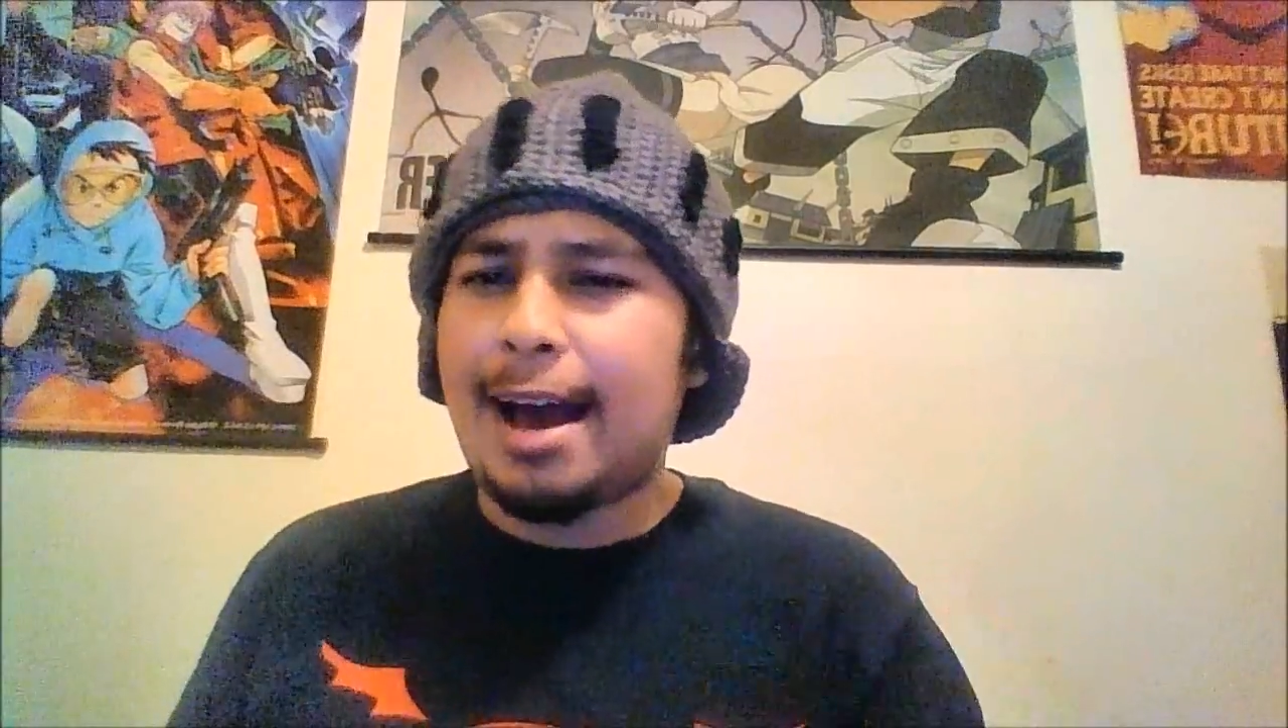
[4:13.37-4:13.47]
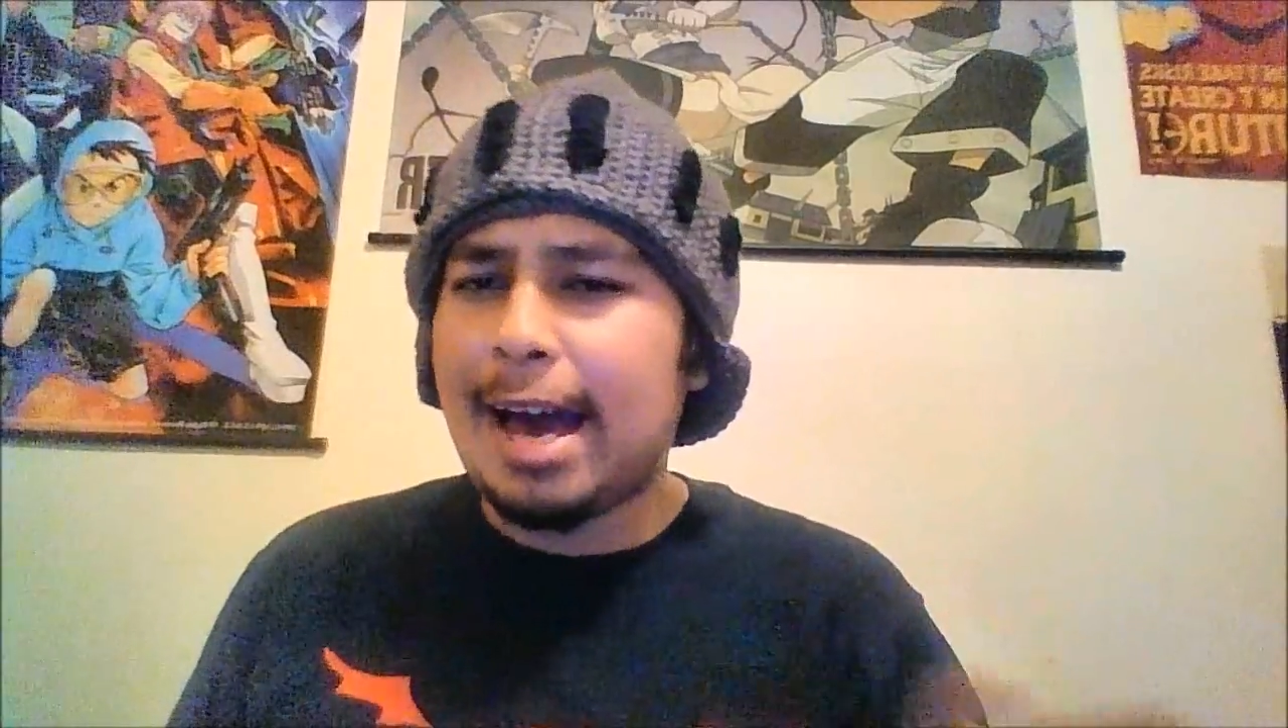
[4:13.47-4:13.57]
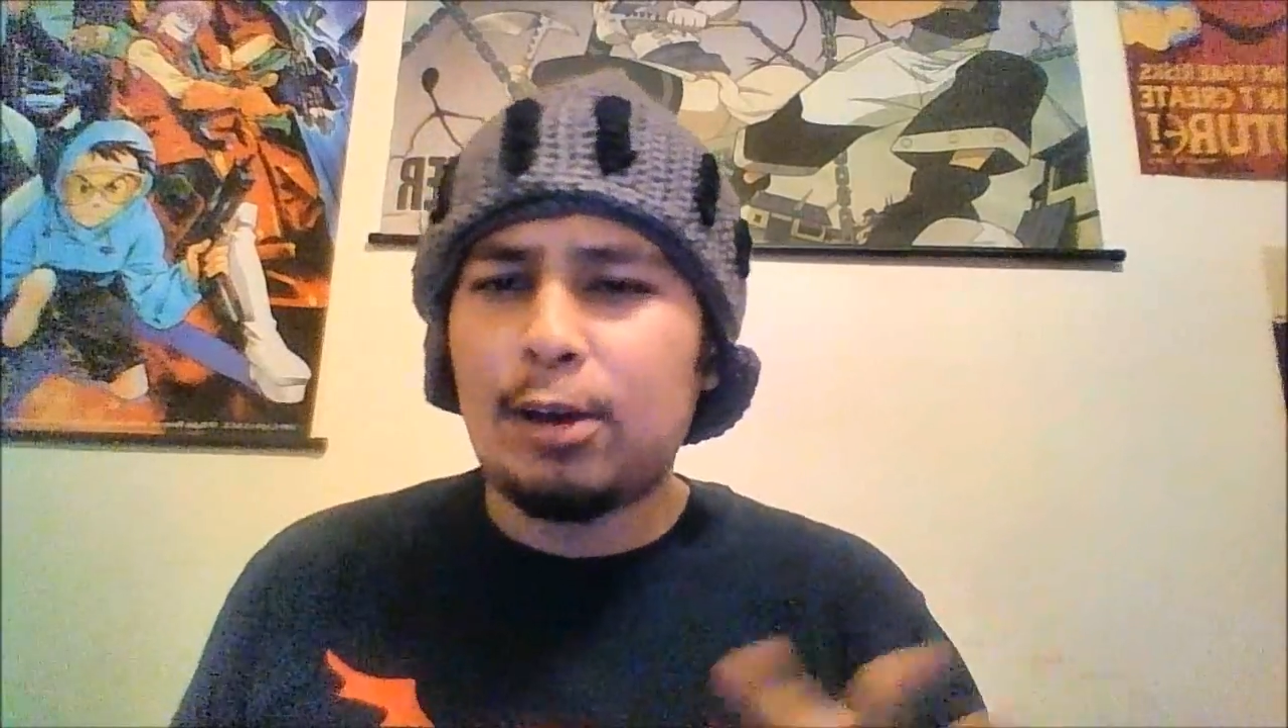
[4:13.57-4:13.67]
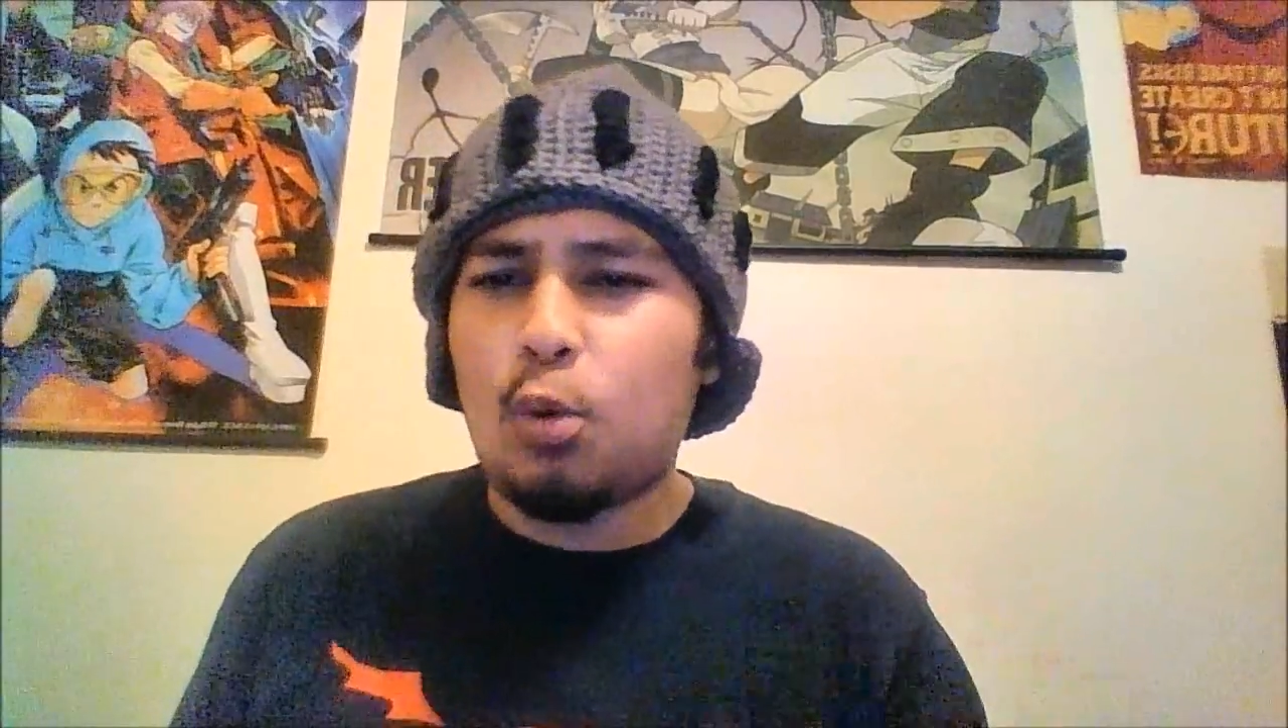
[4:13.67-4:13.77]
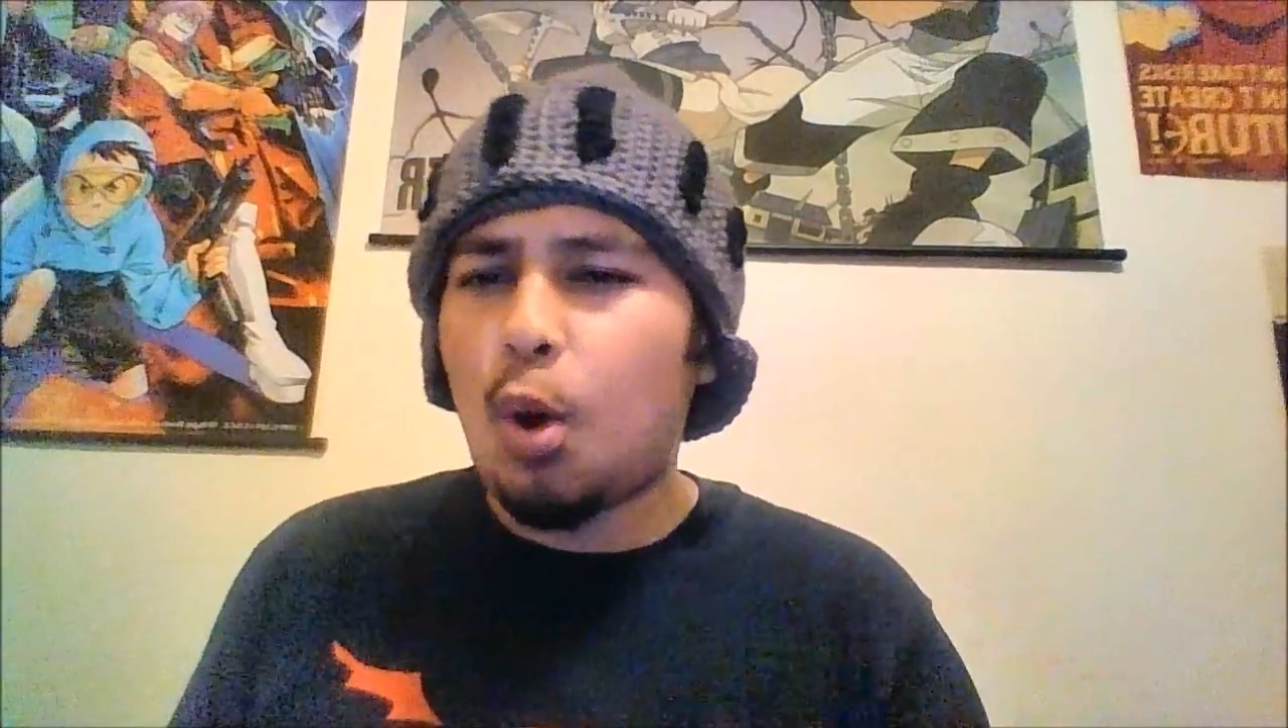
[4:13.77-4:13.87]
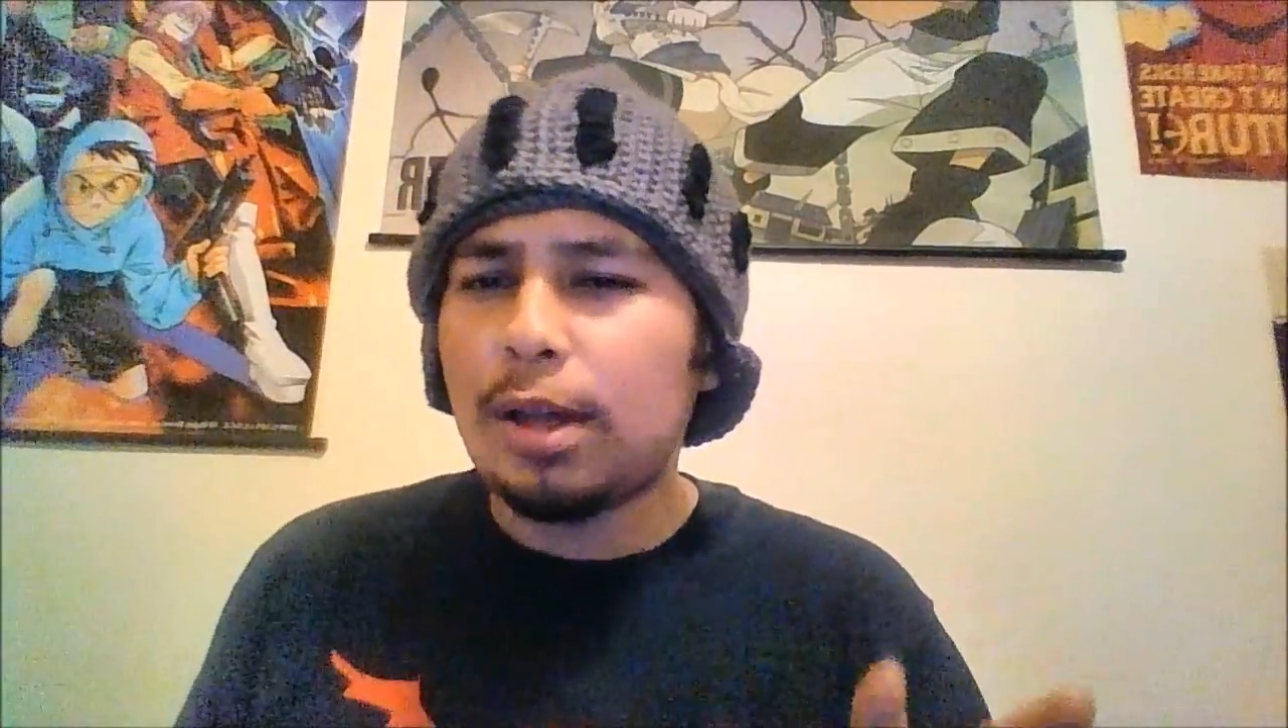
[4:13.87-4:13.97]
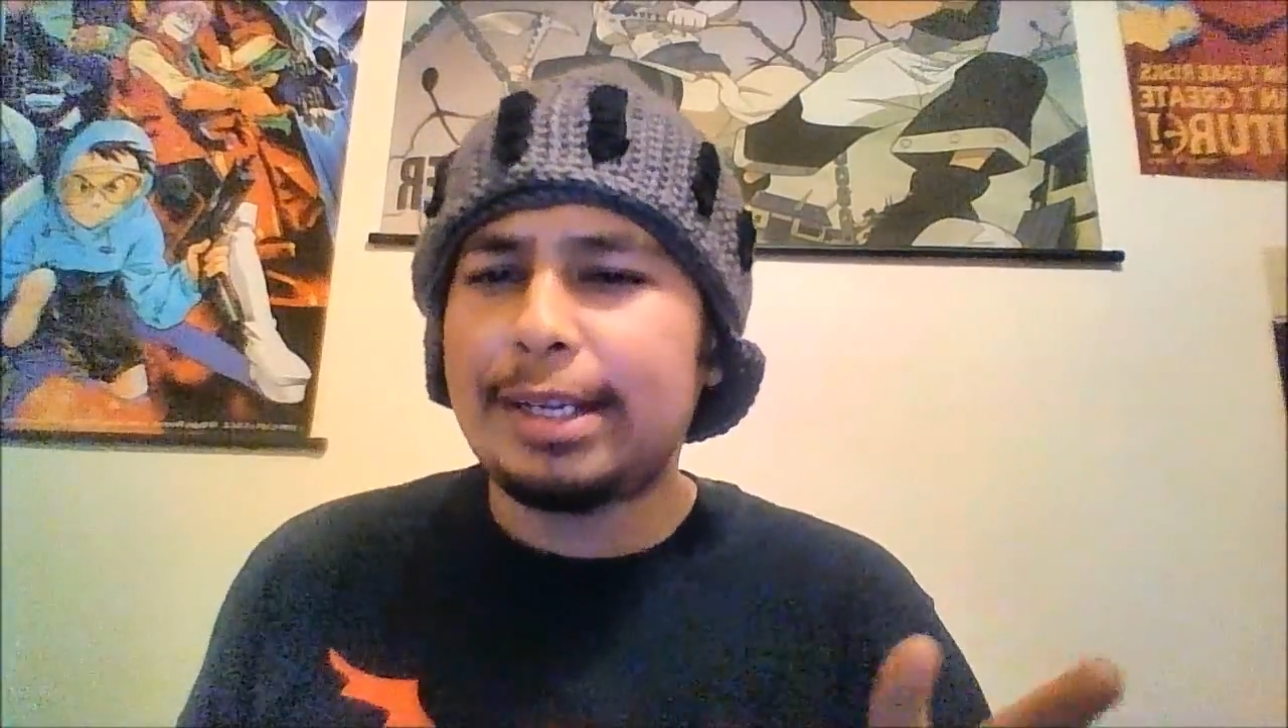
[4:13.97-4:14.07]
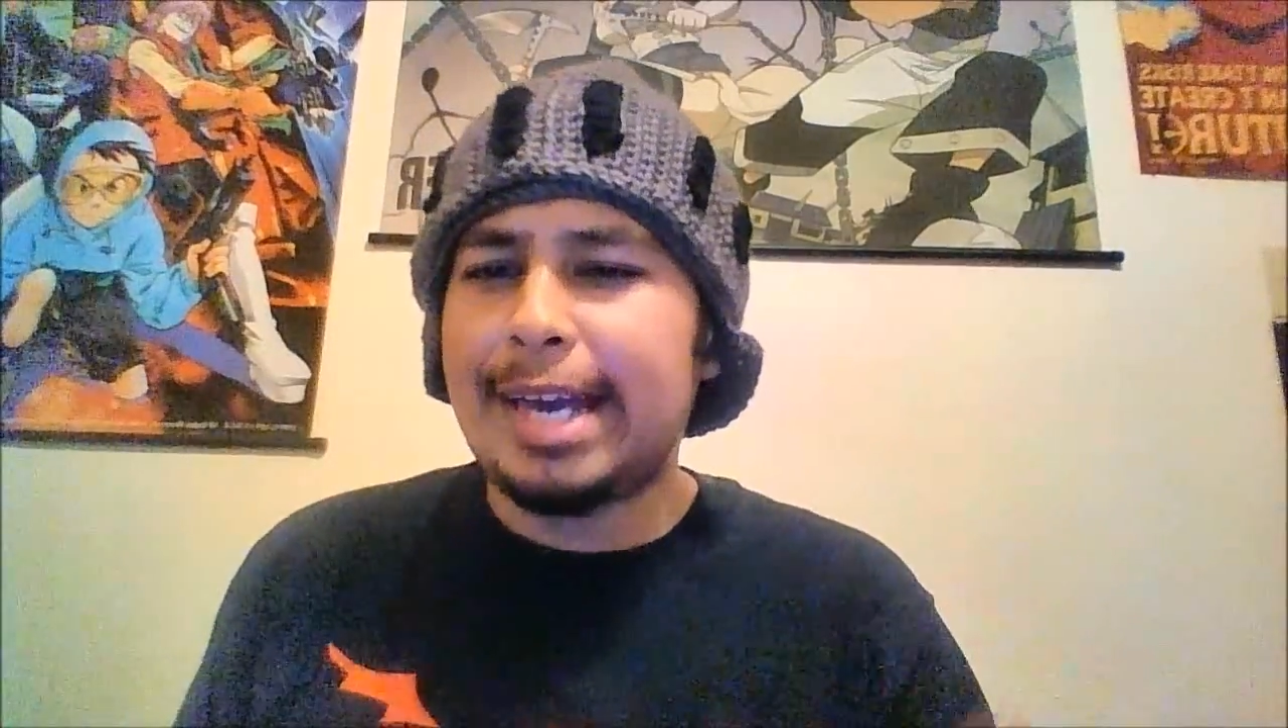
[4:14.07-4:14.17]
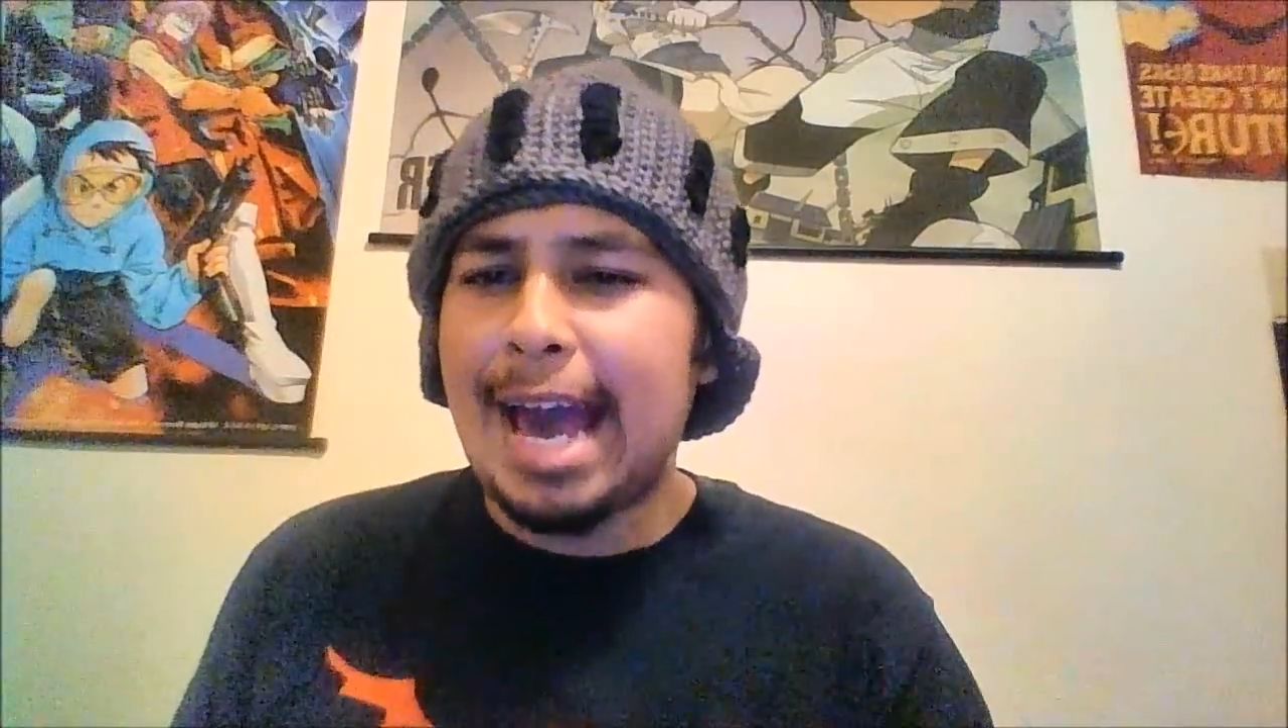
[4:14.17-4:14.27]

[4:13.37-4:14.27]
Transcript: high quality